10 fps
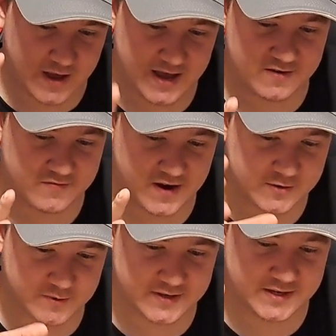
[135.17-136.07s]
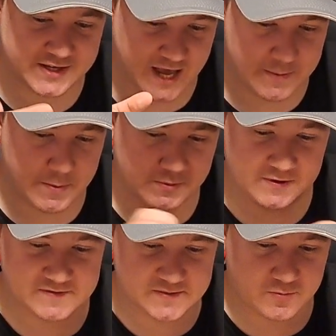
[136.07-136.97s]
can find one
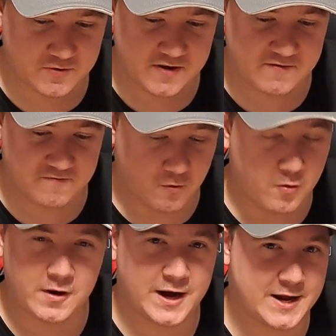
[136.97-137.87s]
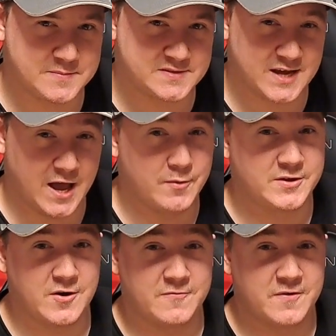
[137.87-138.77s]
capable of supporting 4 amps, I
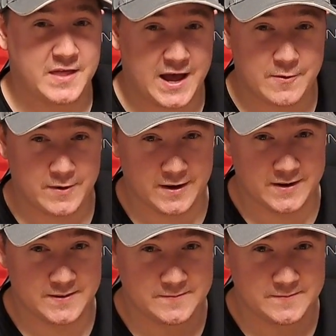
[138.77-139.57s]
would go for that one.